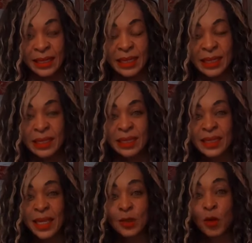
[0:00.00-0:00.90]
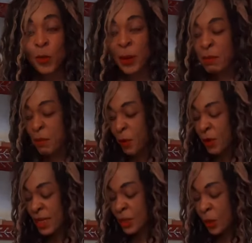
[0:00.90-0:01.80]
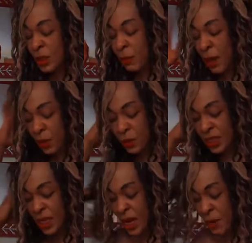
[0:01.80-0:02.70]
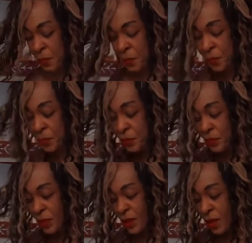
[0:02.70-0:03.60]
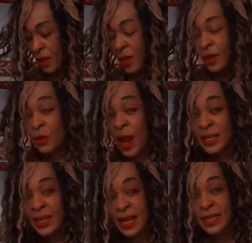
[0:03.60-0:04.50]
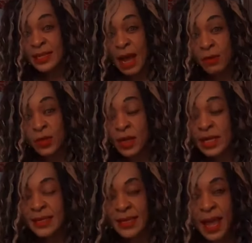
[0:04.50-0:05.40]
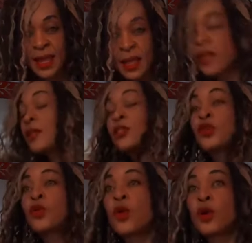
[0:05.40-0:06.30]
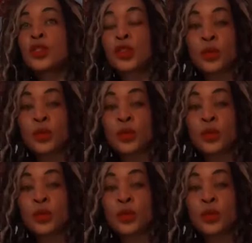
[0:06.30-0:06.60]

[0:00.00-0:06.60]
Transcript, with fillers: TikTok will ban me because I talked about. Um, right, kids. I was only saying do not